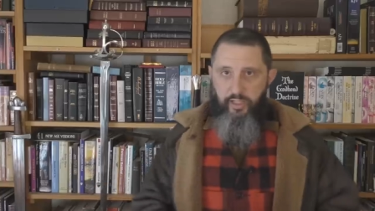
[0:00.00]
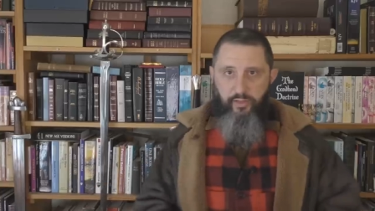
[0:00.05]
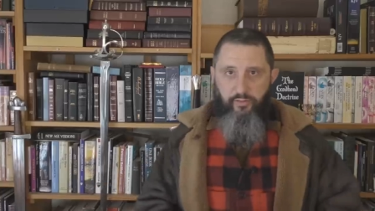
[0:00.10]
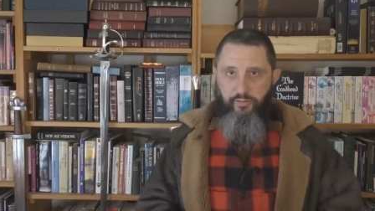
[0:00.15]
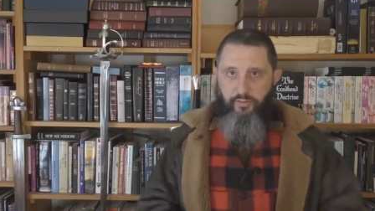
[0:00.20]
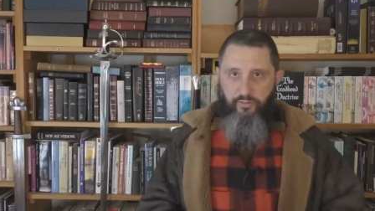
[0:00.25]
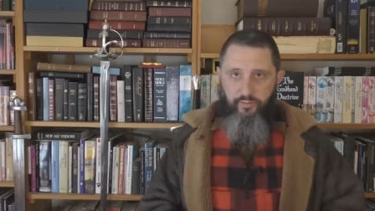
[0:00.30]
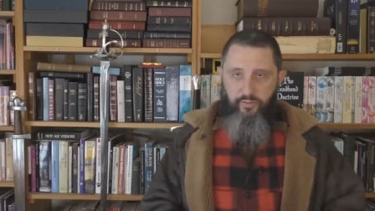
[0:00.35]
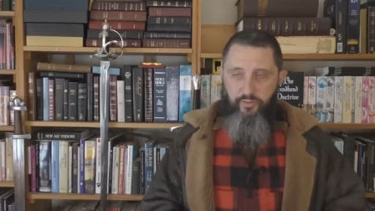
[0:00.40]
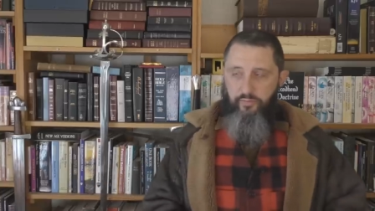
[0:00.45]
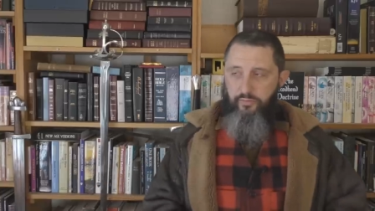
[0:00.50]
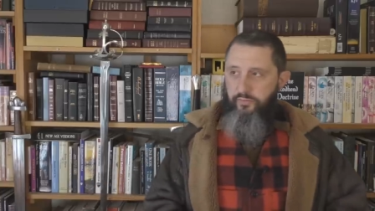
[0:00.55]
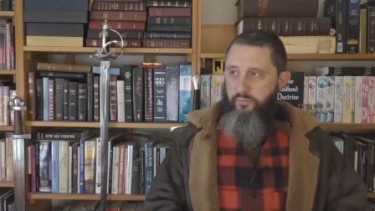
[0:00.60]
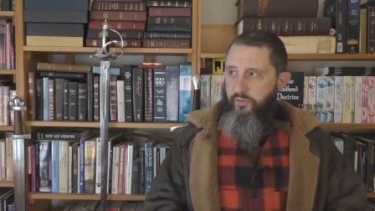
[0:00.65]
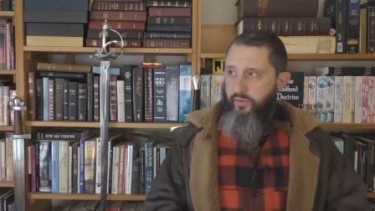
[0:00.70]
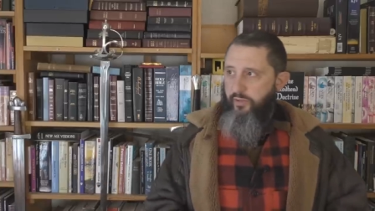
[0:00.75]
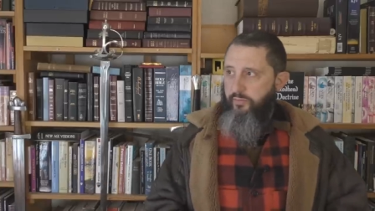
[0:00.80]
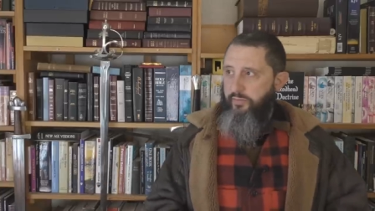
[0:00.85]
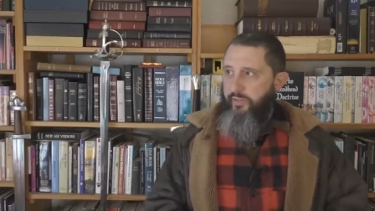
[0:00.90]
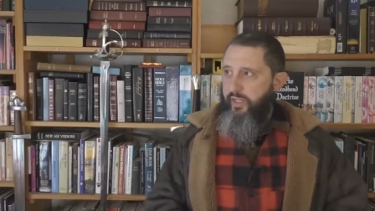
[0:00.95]
I don't use the
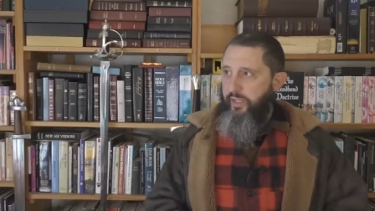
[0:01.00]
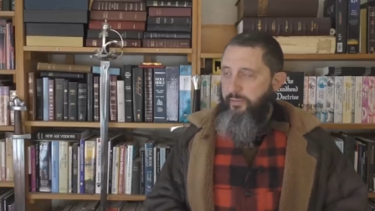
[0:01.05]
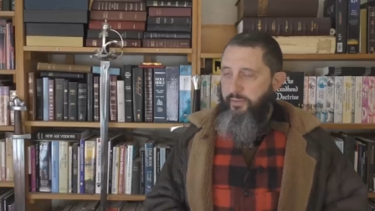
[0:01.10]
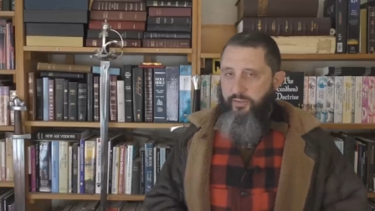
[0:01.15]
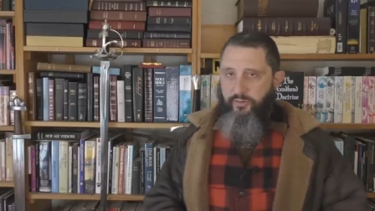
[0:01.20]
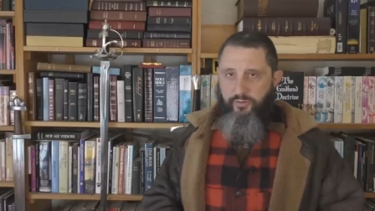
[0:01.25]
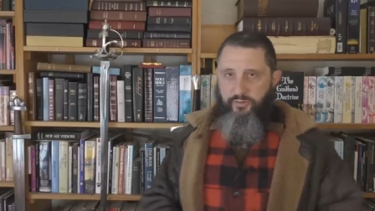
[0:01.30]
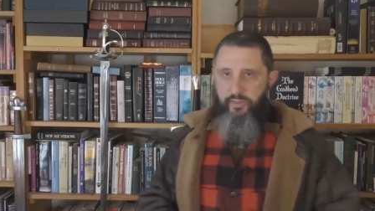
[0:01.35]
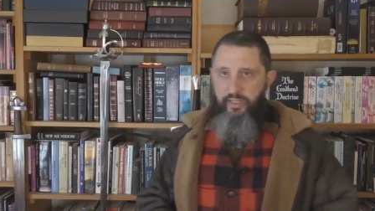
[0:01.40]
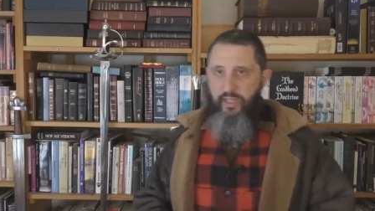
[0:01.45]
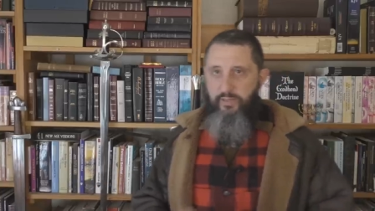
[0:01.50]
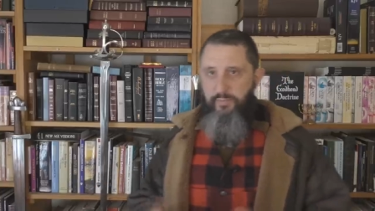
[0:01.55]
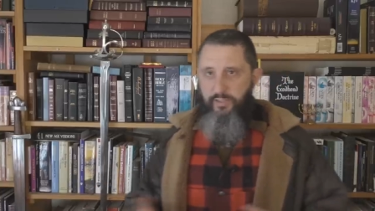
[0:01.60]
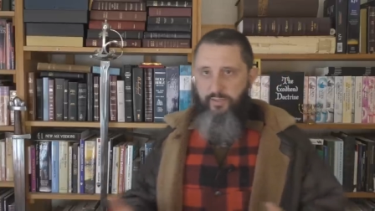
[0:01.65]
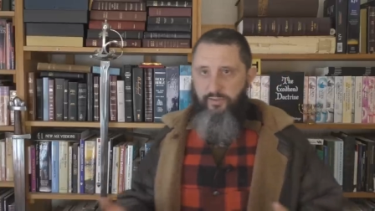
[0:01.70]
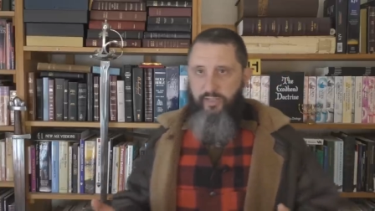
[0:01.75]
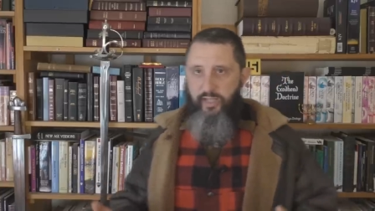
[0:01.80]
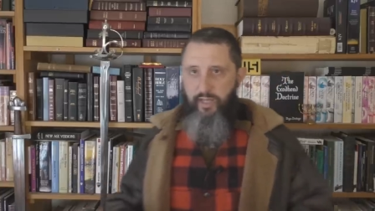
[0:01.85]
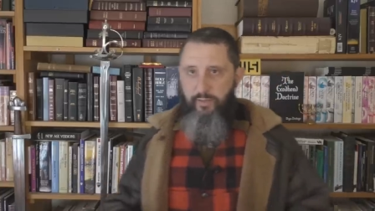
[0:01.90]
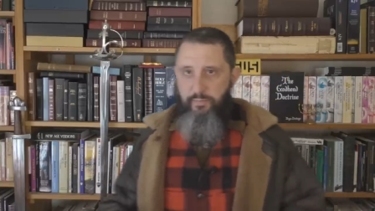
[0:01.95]
term gay because gay
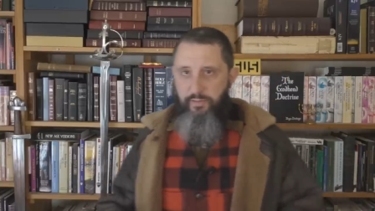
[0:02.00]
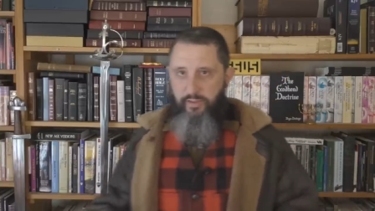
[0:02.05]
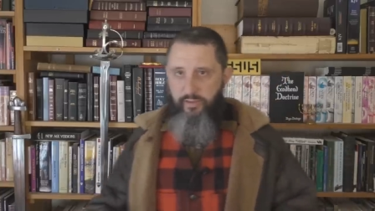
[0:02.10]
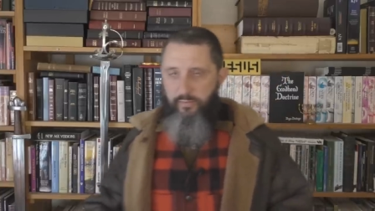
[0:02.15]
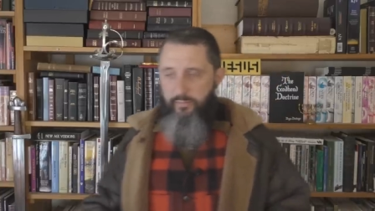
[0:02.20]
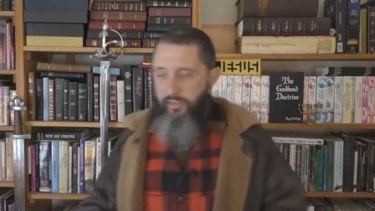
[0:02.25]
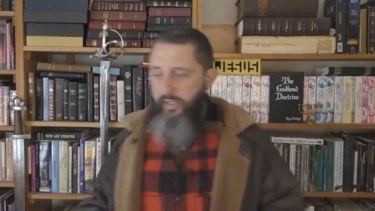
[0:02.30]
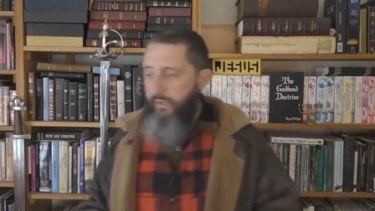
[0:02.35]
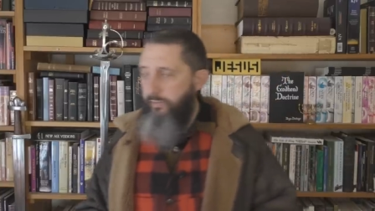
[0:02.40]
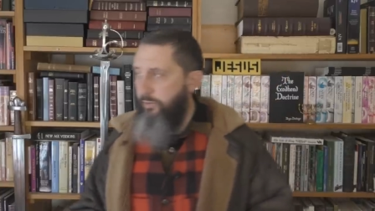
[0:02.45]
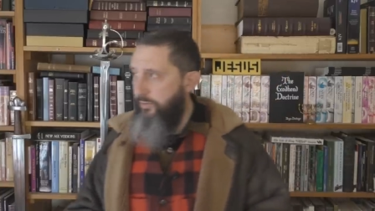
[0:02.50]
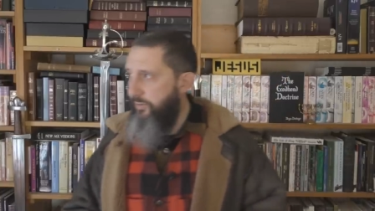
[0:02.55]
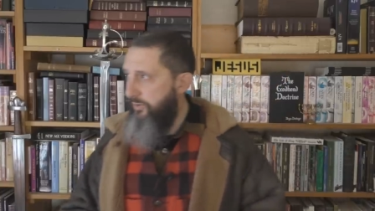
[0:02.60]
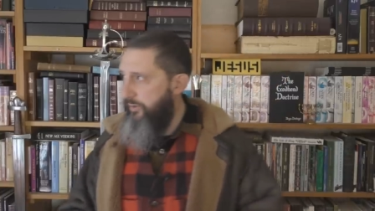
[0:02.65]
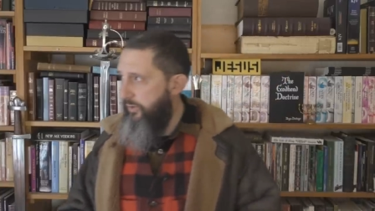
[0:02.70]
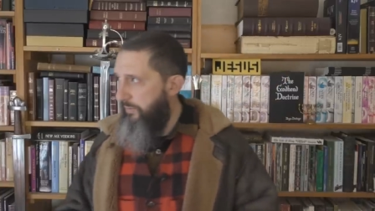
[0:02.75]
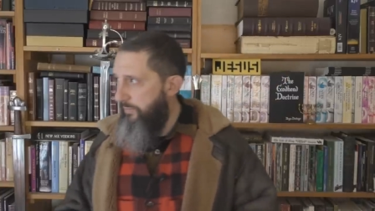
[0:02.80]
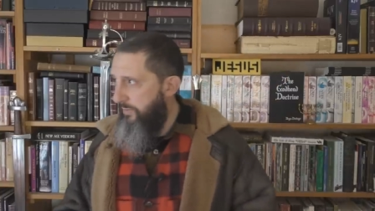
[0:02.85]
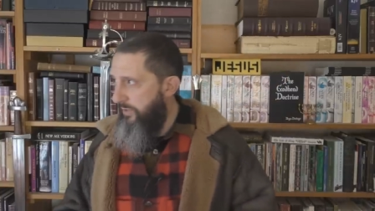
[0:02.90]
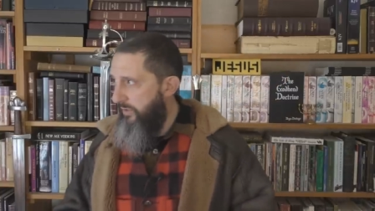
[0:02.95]
means happy in the Bible,
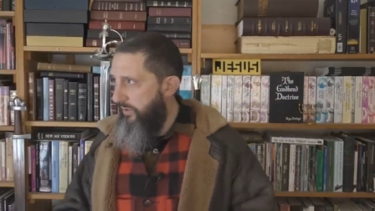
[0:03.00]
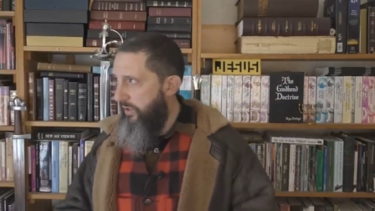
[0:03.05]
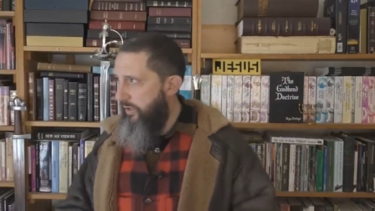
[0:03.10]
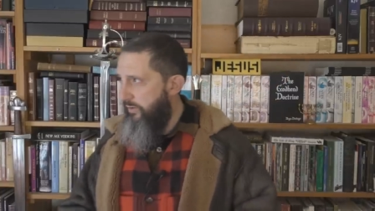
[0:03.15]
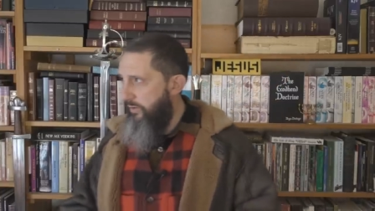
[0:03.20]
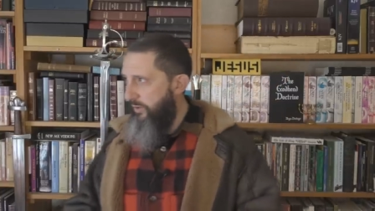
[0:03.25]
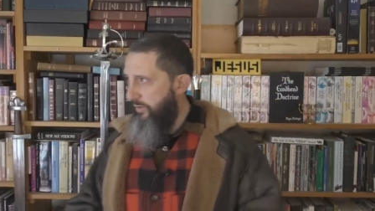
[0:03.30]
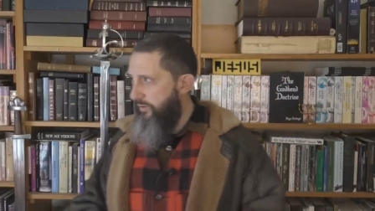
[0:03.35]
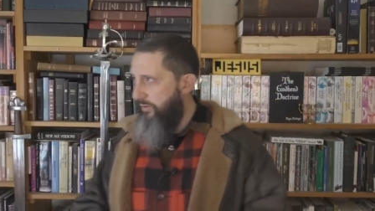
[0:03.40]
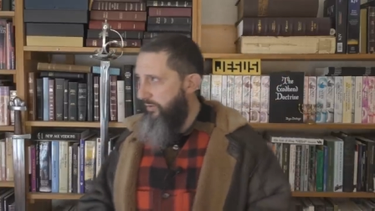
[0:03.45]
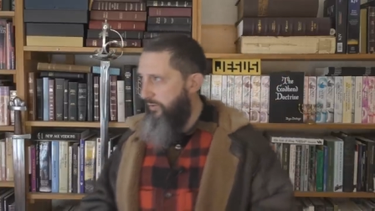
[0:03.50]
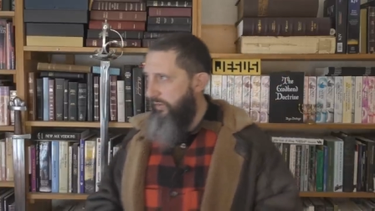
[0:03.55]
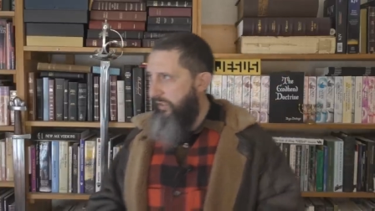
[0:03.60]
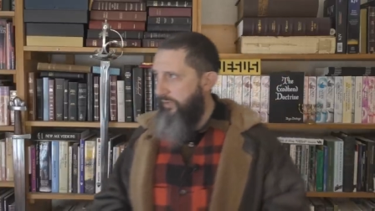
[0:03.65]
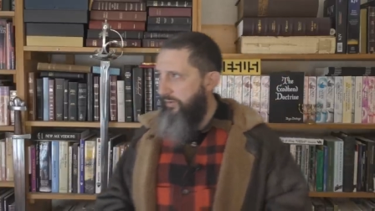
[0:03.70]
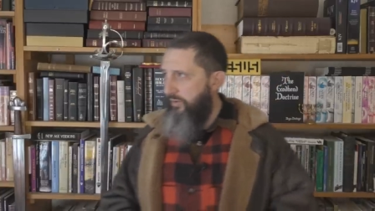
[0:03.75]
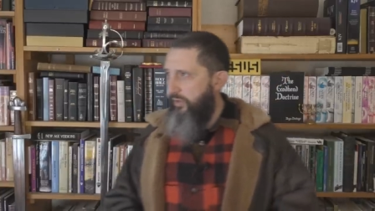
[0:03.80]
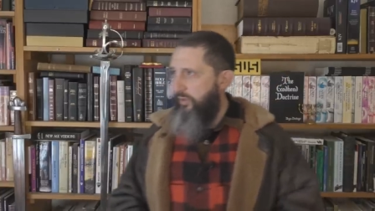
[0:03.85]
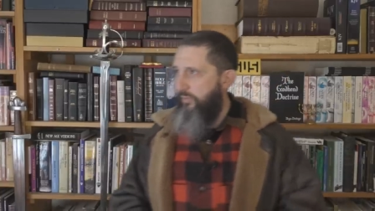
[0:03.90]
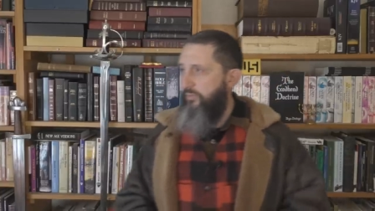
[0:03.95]
so they're not going to steal
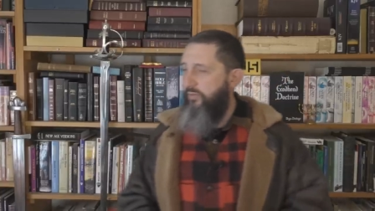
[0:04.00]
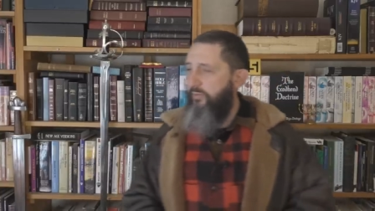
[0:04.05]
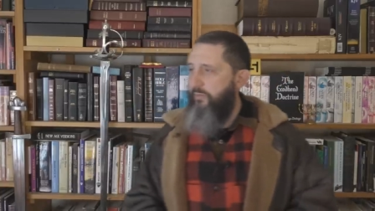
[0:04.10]
that term